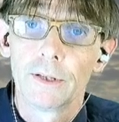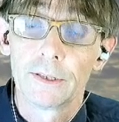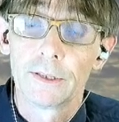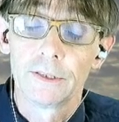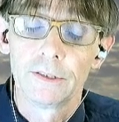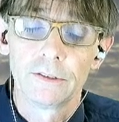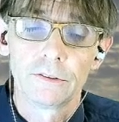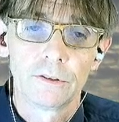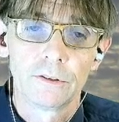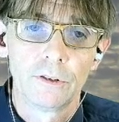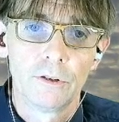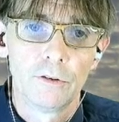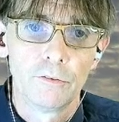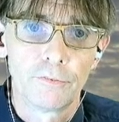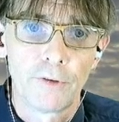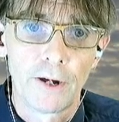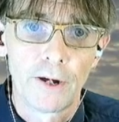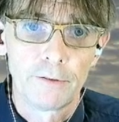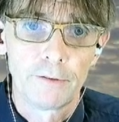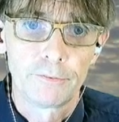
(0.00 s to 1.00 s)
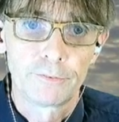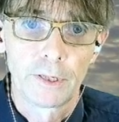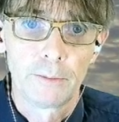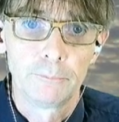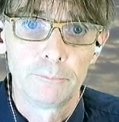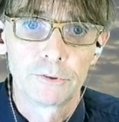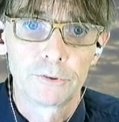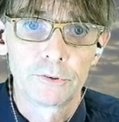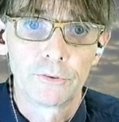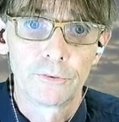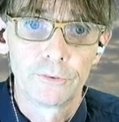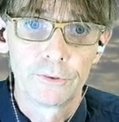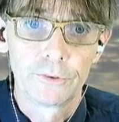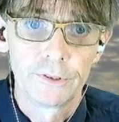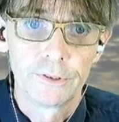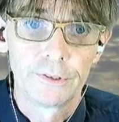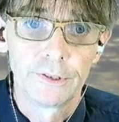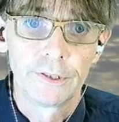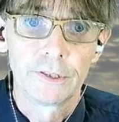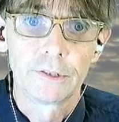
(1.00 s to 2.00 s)
That is 5 times
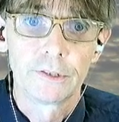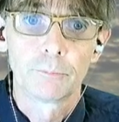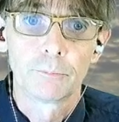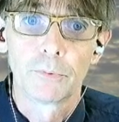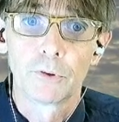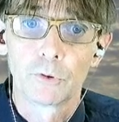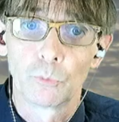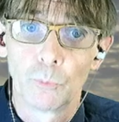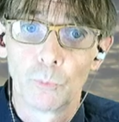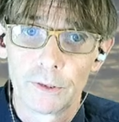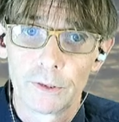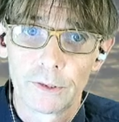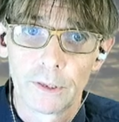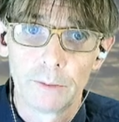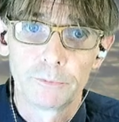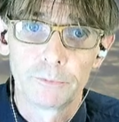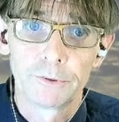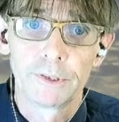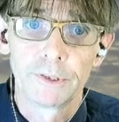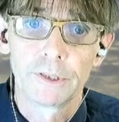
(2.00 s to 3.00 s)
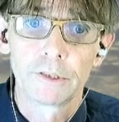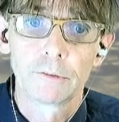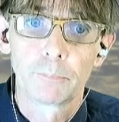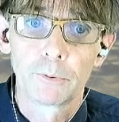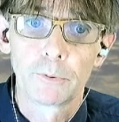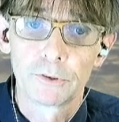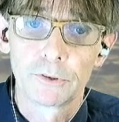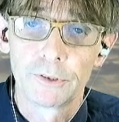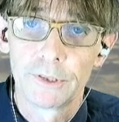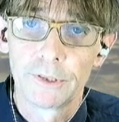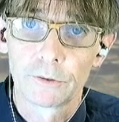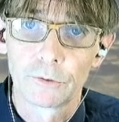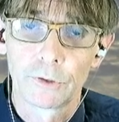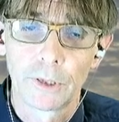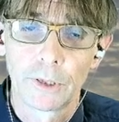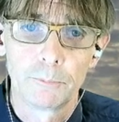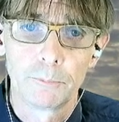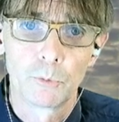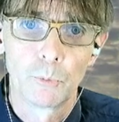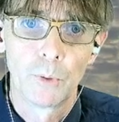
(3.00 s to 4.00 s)
36 plus 1 times 6 plus 0
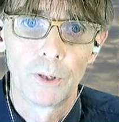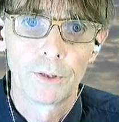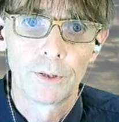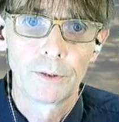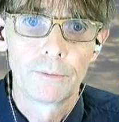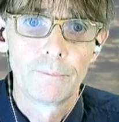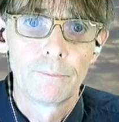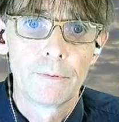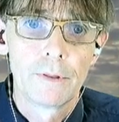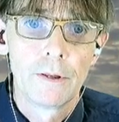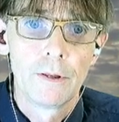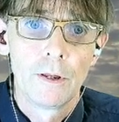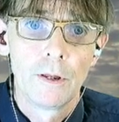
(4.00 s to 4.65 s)
times 1.